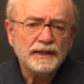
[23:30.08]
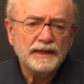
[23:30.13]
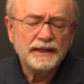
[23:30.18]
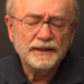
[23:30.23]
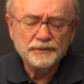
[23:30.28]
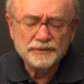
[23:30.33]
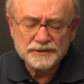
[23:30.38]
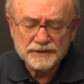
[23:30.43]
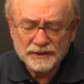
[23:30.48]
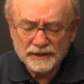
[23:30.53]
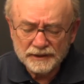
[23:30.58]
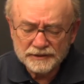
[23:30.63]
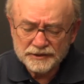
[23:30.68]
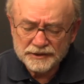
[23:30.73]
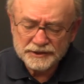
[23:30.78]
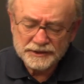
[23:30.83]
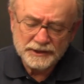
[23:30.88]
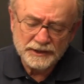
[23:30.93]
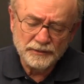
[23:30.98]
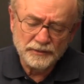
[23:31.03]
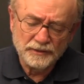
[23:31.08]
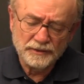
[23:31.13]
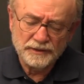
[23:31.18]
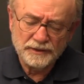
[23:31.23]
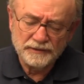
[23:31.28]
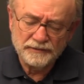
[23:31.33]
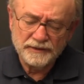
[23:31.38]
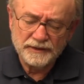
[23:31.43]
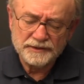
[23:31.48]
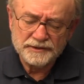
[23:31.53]
It was an
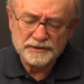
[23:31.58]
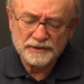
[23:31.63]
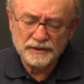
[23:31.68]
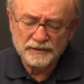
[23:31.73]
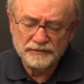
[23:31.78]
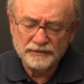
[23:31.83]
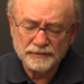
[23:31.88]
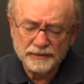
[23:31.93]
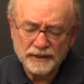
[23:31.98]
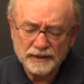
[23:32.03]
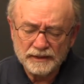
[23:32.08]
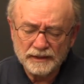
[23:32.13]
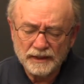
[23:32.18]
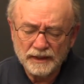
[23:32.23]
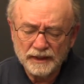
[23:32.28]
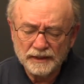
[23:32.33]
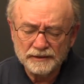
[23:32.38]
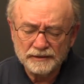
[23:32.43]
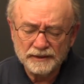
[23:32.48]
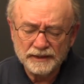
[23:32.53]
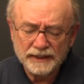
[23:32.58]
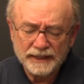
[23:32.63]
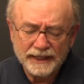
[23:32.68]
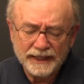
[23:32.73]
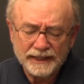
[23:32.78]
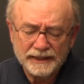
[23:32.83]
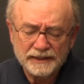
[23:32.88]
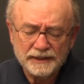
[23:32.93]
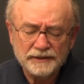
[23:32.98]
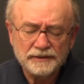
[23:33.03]
unseaworthy vessel of about
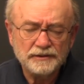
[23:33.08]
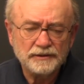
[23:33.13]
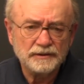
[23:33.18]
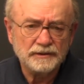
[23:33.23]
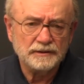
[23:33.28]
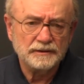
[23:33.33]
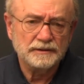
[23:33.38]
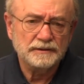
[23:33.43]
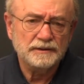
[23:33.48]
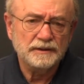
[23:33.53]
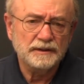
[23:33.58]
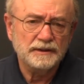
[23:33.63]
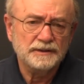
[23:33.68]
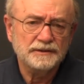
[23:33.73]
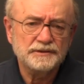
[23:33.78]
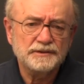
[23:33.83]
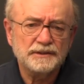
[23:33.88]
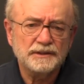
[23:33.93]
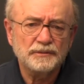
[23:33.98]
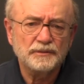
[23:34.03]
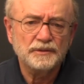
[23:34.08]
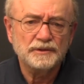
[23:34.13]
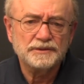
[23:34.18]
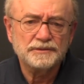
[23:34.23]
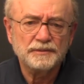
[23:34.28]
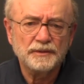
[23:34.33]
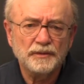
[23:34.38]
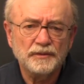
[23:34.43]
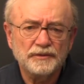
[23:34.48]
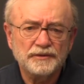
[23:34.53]
180 tons. It
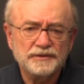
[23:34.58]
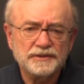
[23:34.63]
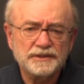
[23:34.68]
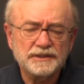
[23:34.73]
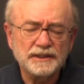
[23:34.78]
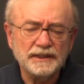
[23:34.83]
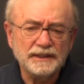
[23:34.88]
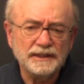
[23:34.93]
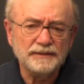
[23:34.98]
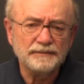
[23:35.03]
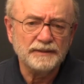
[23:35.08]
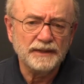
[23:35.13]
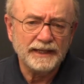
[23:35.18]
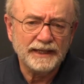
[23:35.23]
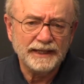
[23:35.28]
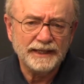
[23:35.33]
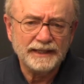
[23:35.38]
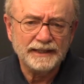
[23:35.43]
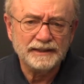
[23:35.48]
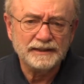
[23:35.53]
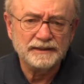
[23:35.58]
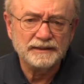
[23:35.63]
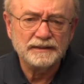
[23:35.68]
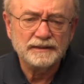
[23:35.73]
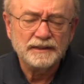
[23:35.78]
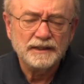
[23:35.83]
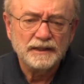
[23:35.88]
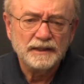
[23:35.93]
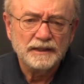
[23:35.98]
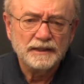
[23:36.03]
was both steam and
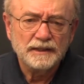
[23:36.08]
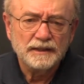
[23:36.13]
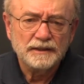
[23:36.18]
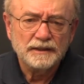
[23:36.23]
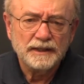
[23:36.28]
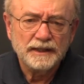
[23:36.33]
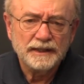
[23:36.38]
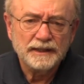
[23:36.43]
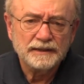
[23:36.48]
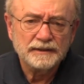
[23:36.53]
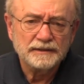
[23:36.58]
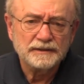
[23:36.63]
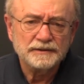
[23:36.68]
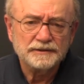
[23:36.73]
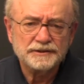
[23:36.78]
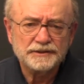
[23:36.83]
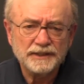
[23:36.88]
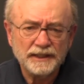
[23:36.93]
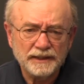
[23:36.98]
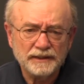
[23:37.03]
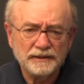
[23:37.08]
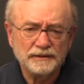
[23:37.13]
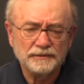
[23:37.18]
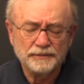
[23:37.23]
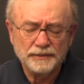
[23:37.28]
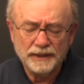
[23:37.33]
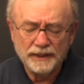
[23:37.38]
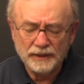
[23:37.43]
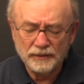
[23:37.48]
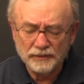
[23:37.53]
sail
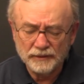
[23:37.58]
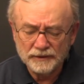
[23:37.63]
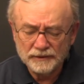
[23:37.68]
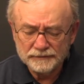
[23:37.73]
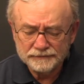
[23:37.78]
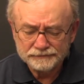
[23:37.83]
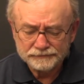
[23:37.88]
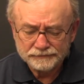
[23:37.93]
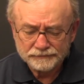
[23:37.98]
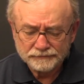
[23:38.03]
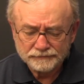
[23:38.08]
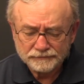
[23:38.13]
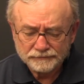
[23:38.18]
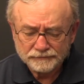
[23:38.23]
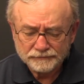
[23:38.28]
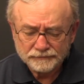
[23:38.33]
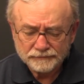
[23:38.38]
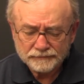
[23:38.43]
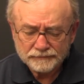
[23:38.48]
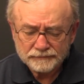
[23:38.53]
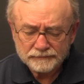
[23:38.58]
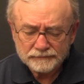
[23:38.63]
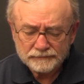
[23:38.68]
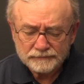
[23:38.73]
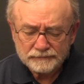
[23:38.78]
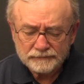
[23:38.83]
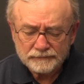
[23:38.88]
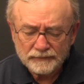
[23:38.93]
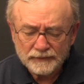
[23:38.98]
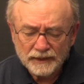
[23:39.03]
powered.
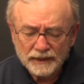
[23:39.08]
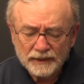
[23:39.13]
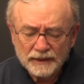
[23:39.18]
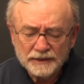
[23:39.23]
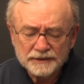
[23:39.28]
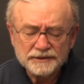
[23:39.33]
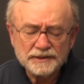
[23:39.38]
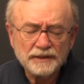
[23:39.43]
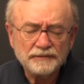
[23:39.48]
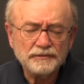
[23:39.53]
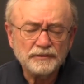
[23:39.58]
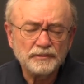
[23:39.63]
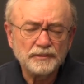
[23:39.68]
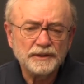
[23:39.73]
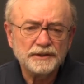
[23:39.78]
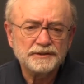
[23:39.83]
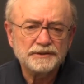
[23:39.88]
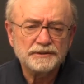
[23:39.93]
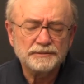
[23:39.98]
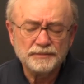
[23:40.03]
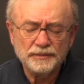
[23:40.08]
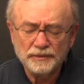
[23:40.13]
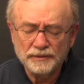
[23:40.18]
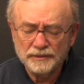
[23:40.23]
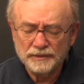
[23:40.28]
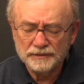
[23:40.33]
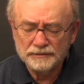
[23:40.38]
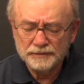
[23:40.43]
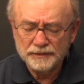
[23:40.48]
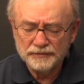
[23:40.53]
Several weeks
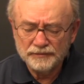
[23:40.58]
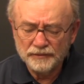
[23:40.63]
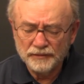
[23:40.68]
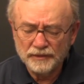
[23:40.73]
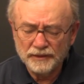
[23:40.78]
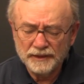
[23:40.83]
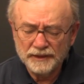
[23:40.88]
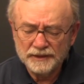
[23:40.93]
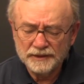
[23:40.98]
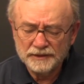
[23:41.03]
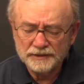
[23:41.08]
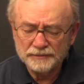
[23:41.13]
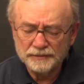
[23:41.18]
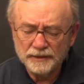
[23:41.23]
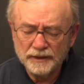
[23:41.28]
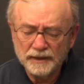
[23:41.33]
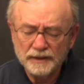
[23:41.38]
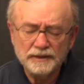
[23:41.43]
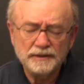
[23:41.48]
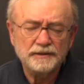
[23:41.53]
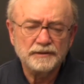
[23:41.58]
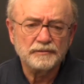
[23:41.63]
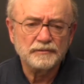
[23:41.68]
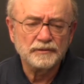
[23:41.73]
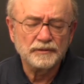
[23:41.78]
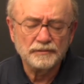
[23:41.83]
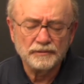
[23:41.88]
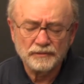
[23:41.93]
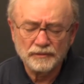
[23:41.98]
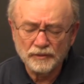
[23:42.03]
before, it had departed the
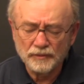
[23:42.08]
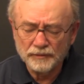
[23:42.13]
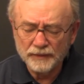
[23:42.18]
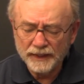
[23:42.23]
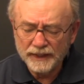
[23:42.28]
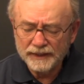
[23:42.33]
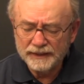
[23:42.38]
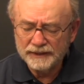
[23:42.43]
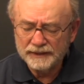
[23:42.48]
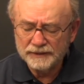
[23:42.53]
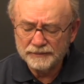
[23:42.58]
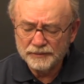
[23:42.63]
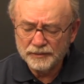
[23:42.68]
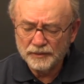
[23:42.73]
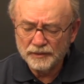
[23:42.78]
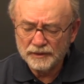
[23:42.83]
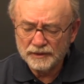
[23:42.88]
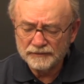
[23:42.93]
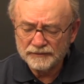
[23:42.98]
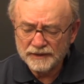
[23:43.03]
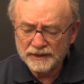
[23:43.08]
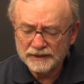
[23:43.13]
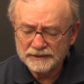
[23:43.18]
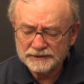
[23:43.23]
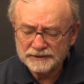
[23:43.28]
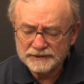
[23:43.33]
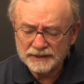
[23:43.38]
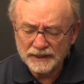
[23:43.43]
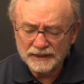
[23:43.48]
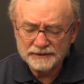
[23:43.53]
Romanian port of
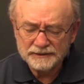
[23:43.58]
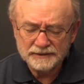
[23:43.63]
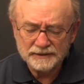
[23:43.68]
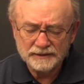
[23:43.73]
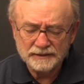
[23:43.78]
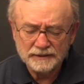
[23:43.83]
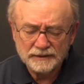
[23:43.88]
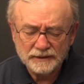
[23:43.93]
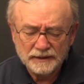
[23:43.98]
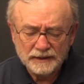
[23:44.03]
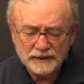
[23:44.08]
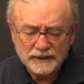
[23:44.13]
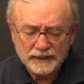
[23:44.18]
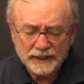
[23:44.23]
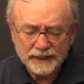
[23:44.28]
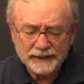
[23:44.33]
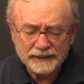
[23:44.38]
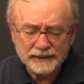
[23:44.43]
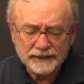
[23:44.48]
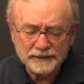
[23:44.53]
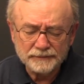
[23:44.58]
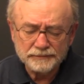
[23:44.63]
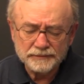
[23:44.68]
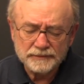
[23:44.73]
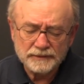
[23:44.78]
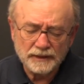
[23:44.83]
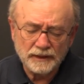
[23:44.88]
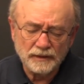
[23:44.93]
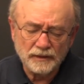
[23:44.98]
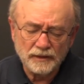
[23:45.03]
Constanta and
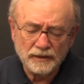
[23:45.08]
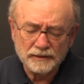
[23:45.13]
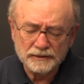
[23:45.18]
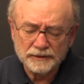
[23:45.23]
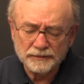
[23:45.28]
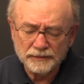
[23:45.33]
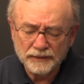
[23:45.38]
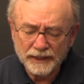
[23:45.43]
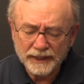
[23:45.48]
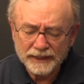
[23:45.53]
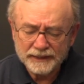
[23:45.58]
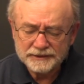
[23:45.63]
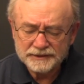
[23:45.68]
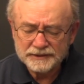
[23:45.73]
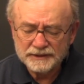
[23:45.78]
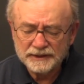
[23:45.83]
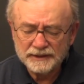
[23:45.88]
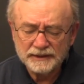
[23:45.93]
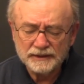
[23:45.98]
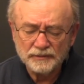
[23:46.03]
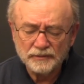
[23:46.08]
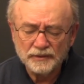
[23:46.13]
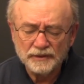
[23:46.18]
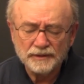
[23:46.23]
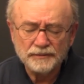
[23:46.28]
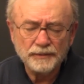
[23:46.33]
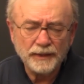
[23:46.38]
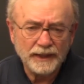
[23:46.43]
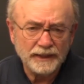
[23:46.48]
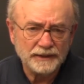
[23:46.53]
limped along the Black Sea
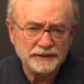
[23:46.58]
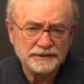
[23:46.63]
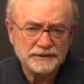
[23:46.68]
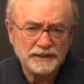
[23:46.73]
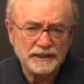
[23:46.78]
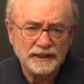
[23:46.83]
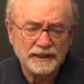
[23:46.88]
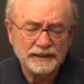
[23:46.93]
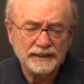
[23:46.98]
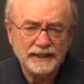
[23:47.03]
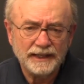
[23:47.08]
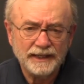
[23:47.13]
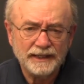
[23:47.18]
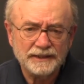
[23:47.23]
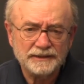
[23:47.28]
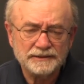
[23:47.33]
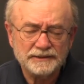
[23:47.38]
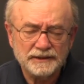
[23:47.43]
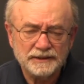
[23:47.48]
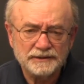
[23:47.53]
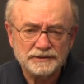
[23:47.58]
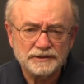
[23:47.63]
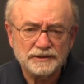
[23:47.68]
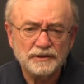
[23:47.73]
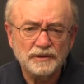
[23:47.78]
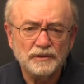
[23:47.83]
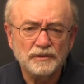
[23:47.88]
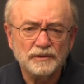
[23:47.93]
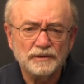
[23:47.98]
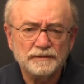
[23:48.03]
with Palestine as its
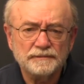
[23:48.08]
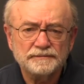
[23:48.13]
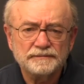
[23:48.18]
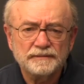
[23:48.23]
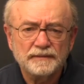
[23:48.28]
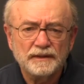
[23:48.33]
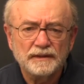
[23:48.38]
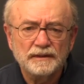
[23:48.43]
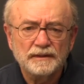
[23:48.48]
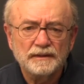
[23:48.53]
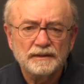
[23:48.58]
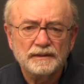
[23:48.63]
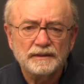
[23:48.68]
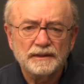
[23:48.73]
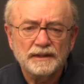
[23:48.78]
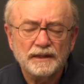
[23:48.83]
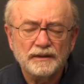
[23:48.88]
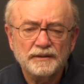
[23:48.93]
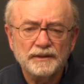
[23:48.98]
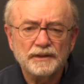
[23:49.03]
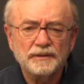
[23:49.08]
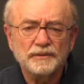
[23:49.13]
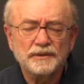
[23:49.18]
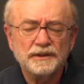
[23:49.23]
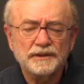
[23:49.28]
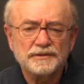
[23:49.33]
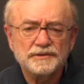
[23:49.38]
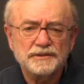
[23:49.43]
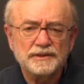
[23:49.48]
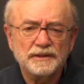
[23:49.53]
goal. Now here we
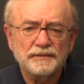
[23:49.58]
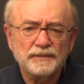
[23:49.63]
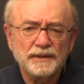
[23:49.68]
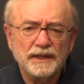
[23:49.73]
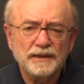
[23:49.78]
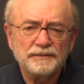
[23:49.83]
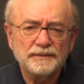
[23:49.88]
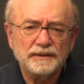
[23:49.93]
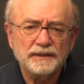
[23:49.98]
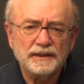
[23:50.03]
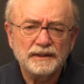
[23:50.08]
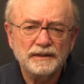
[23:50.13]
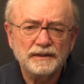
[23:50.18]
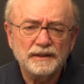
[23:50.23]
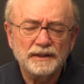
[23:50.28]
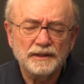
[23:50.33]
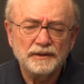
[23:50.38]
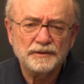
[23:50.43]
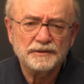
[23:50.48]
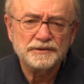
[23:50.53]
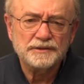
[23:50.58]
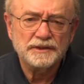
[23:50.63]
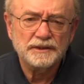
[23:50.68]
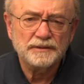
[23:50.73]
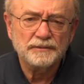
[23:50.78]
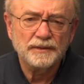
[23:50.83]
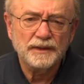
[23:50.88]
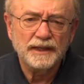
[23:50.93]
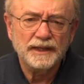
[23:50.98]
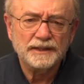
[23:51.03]
can see a map of the area. You can see
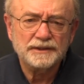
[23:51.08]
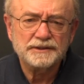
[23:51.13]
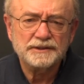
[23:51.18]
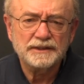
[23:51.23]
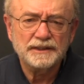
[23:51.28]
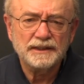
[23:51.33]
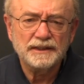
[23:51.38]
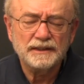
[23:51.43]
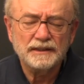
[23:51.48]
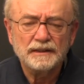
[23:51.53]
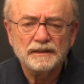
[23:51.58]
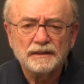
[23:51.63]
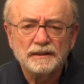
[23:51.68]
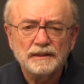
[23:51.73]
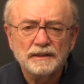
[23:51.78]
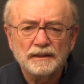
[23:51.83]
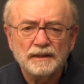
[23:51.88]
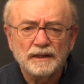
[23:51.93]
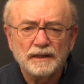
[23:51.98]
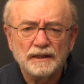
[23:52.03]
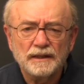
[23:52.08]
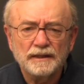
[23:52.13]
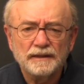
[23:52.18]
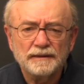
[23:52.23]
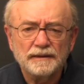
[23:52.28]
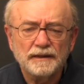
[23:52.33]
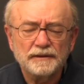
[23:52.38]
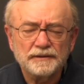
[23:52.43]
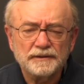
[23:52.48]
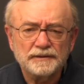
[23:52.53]
the Black Sea
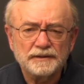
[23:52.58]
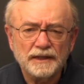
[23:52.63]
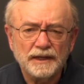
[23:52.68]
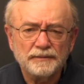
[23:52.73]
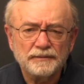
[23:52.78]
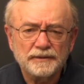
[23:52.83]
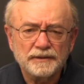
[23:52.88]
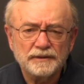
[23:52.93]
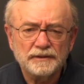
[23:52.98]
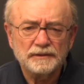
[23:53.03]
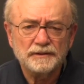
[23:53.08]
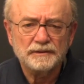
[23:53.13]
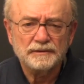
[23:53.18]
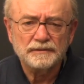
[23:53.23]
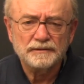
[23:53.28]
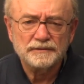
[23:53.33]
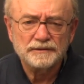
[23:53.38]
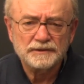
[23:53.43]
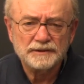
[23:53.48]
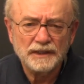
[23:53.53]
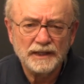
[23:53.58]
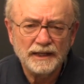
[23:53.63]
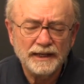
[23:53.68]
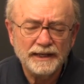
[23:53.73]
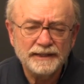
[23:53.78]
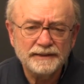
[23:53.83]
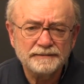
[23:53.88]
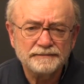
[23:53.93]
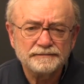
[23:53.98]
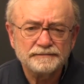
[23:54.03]
at the top of your
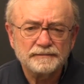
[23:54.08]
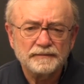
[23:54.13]
slide,